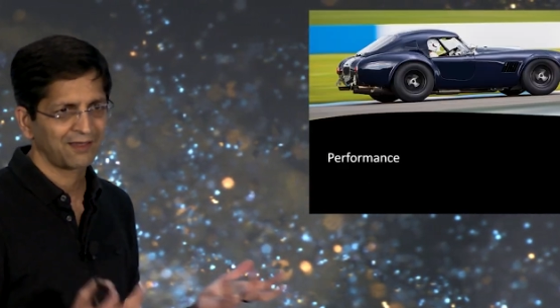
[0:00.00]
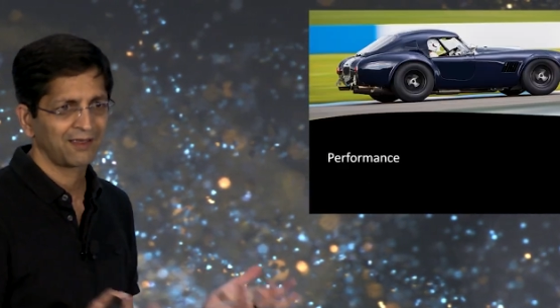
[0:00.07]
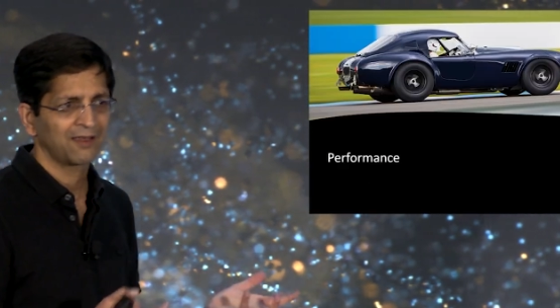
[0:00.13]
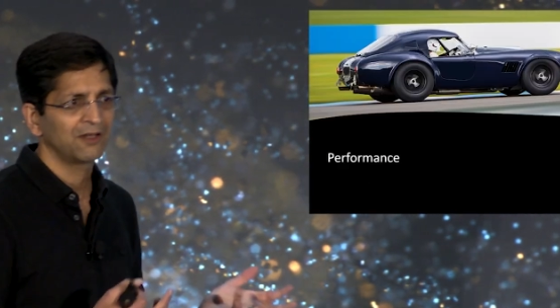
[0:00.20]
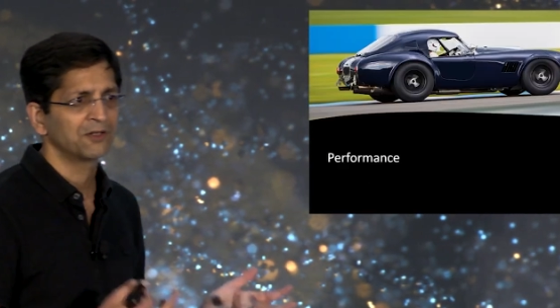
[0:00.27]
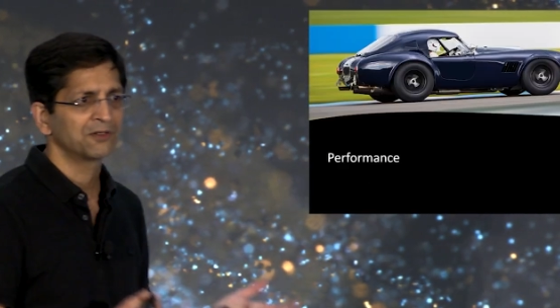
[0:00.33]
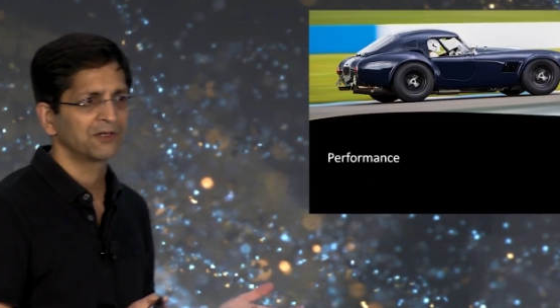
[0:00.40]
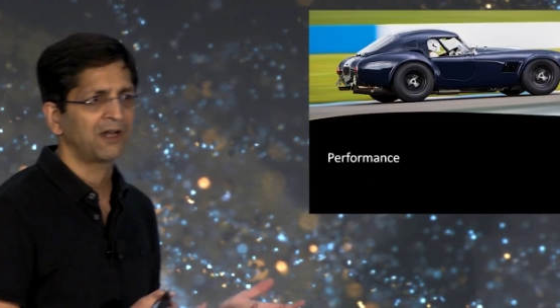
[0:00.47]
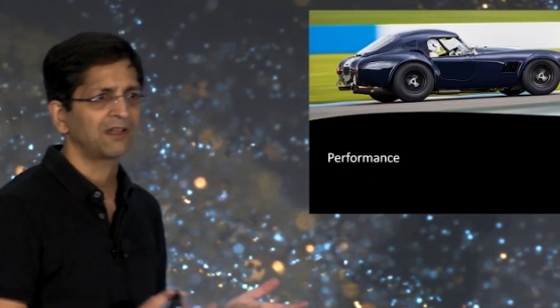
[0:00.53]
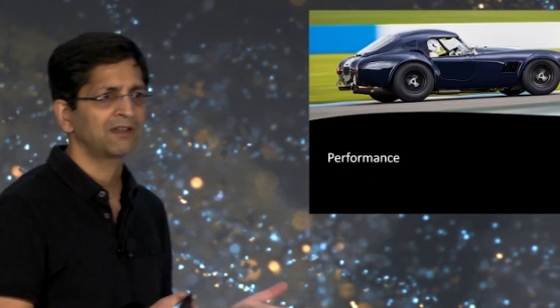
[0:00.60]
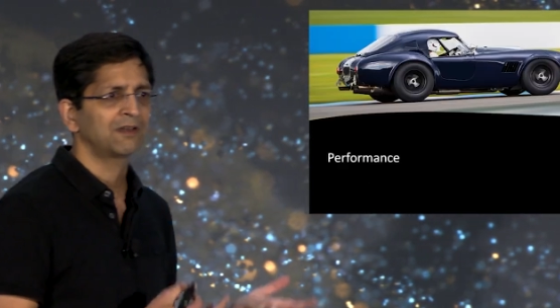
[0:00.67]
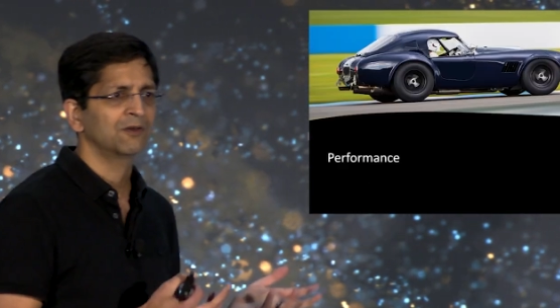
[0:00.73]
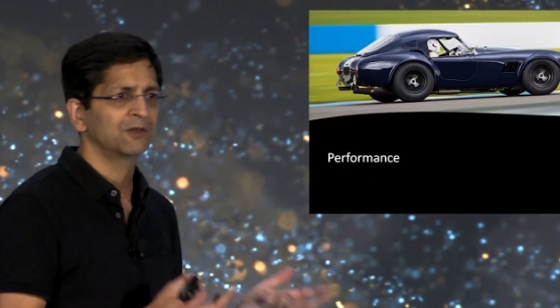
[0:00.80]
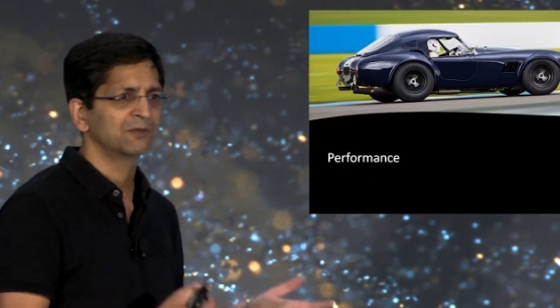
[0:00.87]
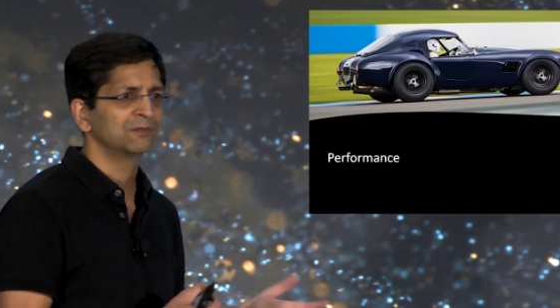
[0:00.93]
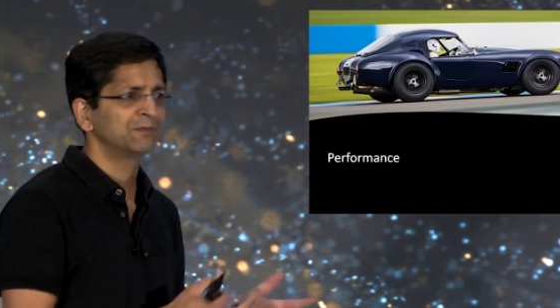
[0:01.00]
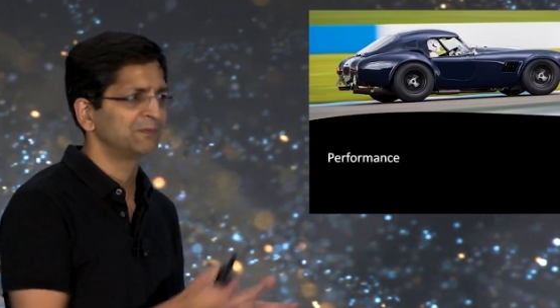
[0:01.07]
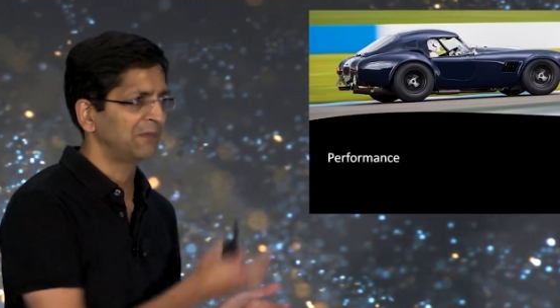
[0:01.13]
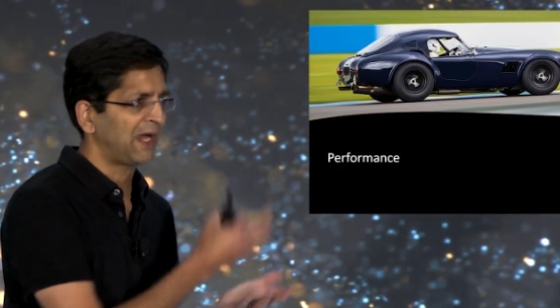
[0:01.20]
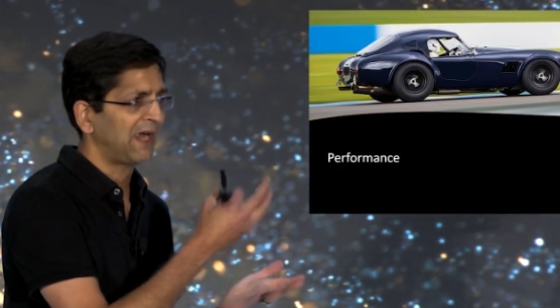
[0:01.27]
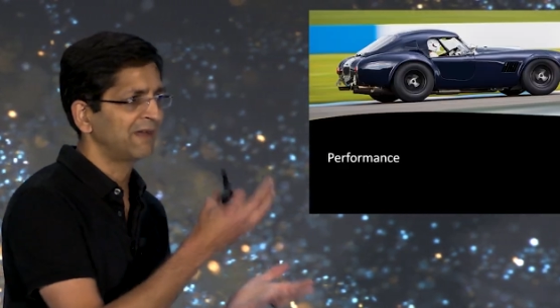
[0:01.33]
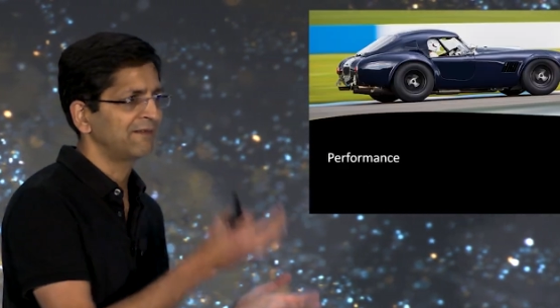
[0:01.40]
not going to
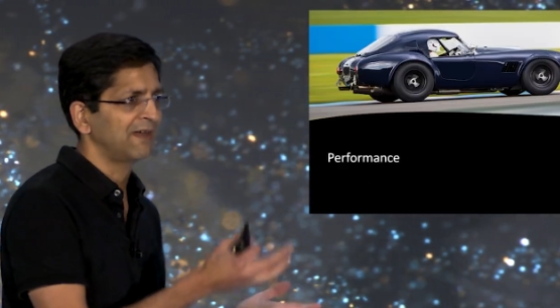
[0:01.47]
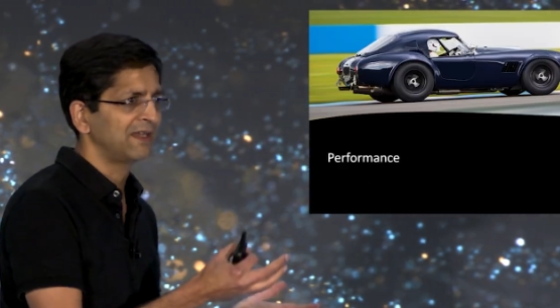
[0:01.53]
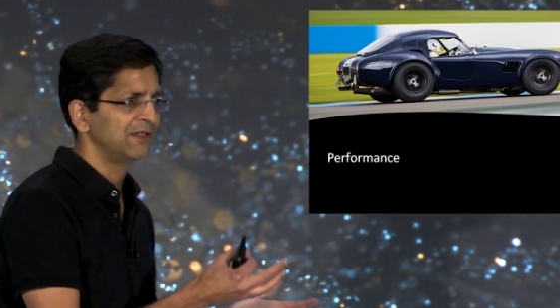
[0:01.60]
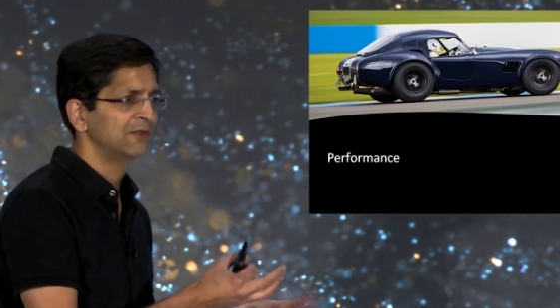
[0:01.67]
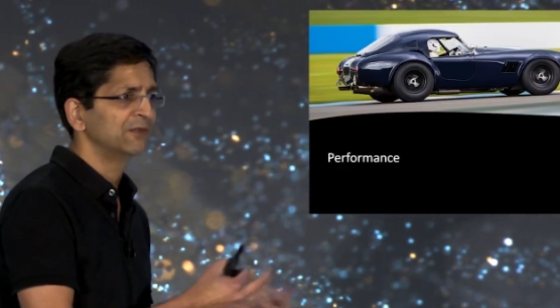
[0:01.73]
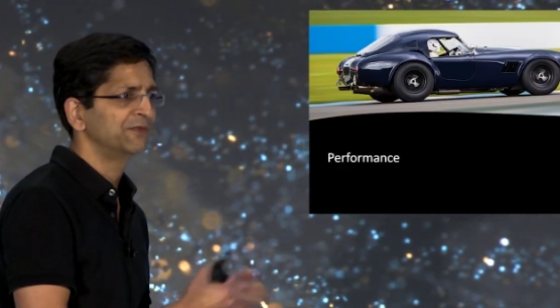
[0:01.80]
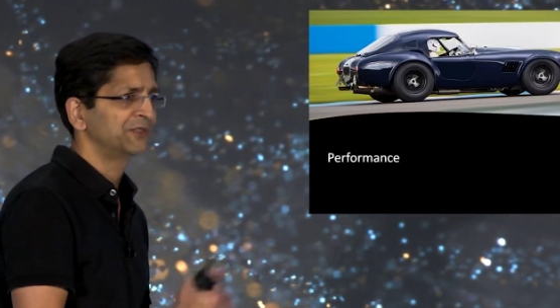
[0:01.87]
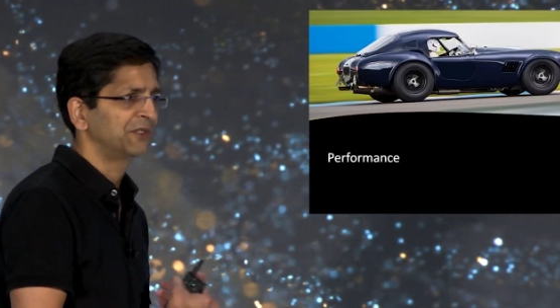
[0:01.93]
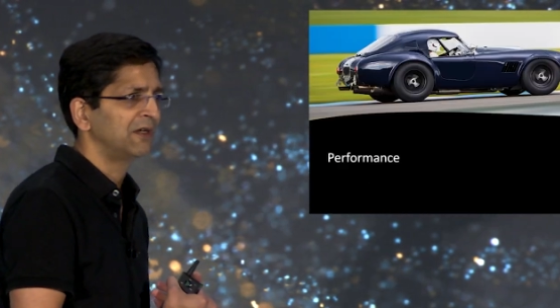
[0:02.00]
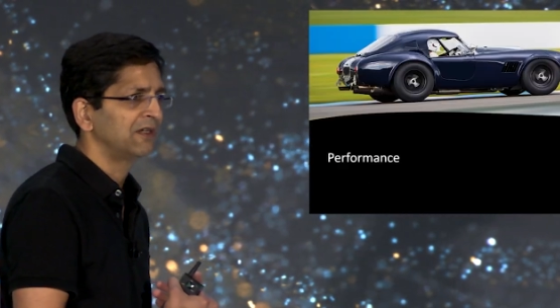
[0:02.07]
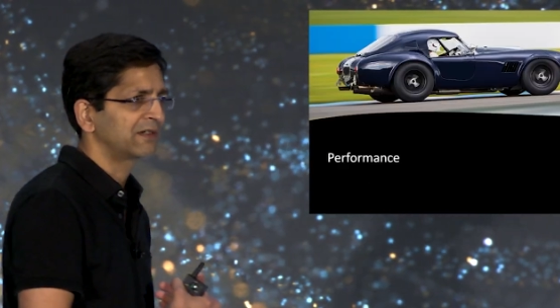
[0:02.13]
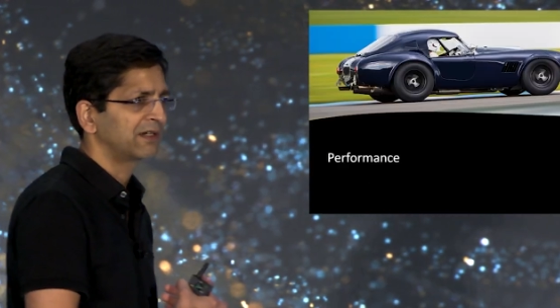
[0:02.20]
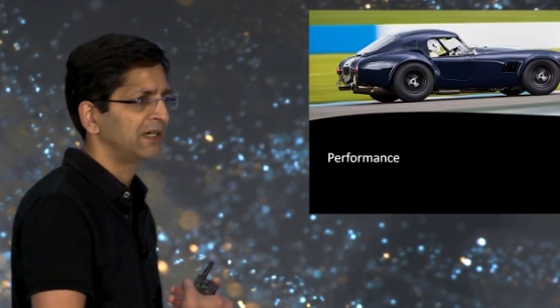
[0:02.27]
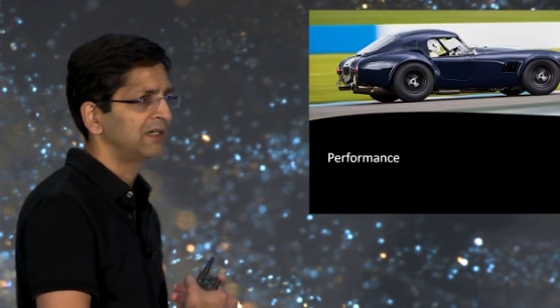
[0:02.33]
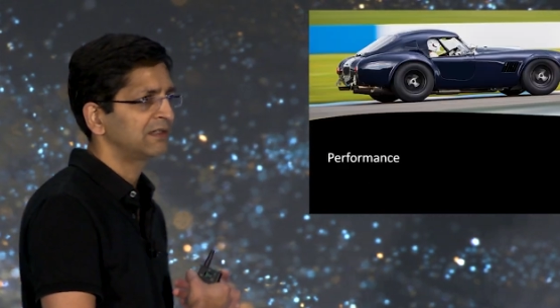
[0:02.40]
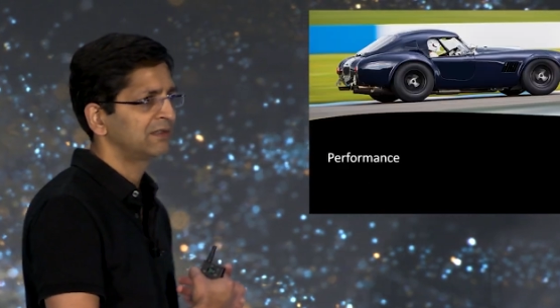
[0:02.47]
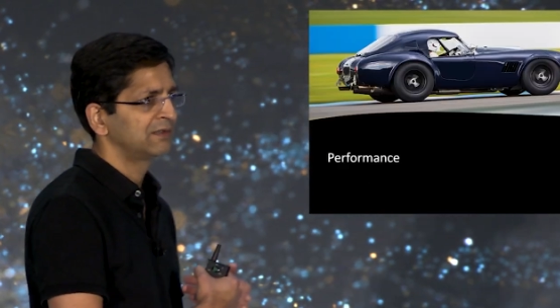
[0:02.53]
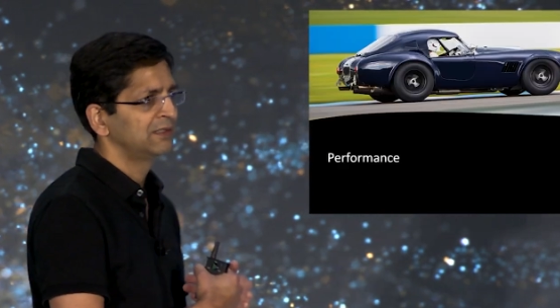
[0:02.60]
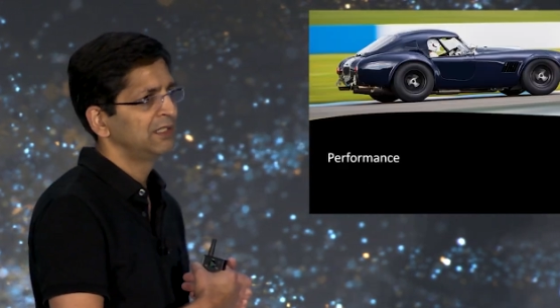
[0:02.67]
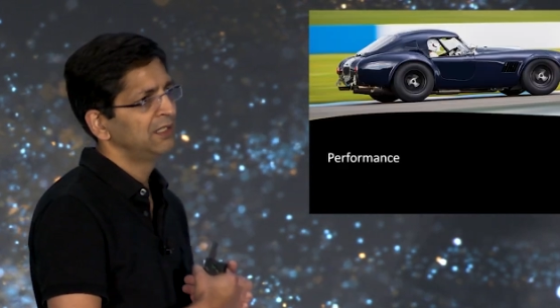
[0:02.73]
add value overall, right?